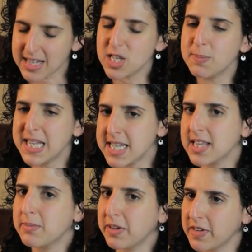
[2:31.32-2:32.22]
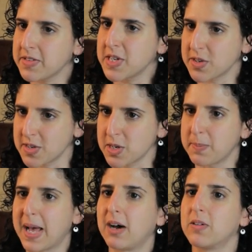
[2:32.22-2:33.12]
So based on the previous research
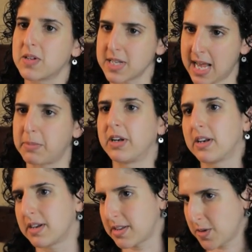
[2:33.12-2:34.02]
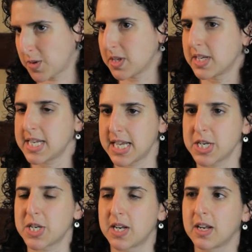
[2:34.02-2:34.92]
about aberrant social
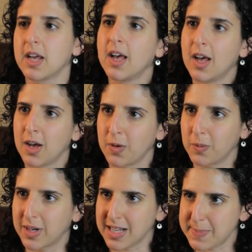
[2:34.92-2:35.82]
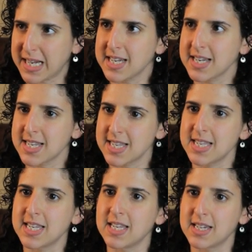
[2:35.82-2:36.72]
attention, we're expecting to
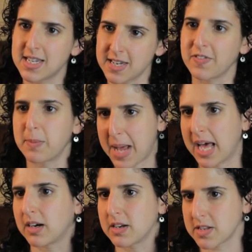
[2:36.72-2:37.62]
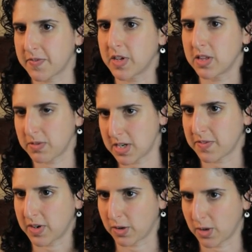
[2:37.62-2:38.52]
see different patterns for the three
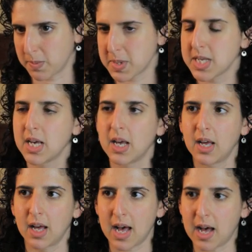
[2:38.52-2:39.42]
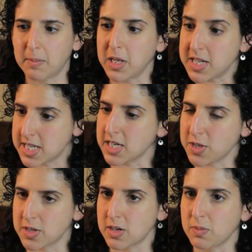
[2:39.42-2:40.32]
different groups. The autistic
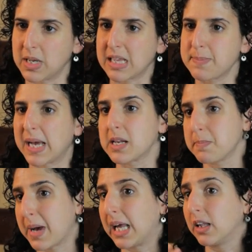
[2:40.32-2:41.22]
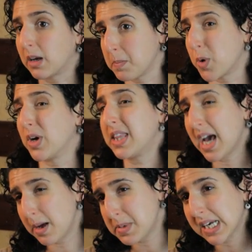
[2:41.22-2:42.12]
children we expect might look more at
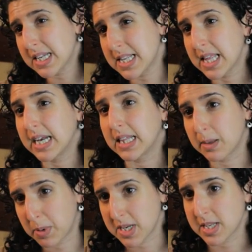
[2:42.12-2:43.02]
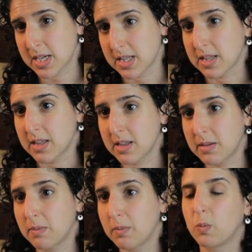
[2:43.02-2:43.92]
the object than at the person
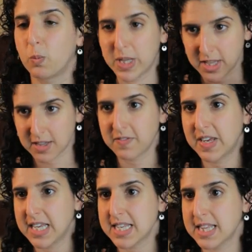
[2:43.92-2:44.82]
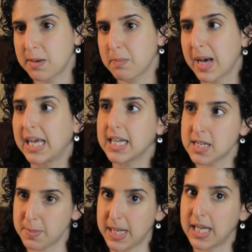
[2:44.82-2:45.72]
within the face. They might,
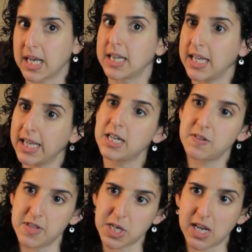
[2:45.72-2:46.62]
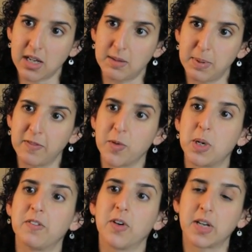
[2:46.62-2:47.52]
depending on the age of the child, be
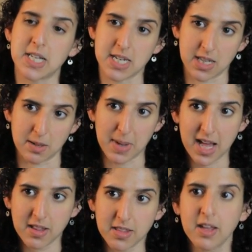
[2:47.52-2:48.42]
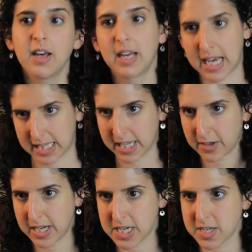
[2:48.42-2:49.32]
more focused on the mouth at
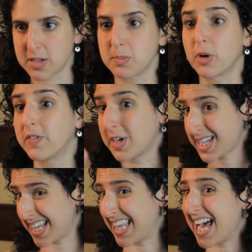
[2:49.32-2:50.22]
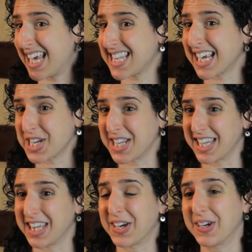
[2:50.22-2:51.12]
later ages or more focused on the eyes
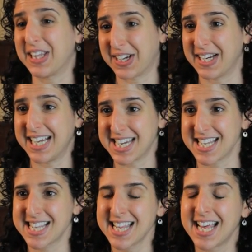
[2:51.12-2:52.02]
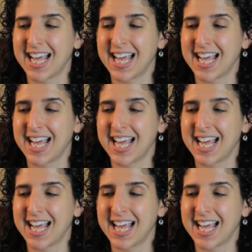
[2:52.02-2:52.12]
actually in the earlier ages.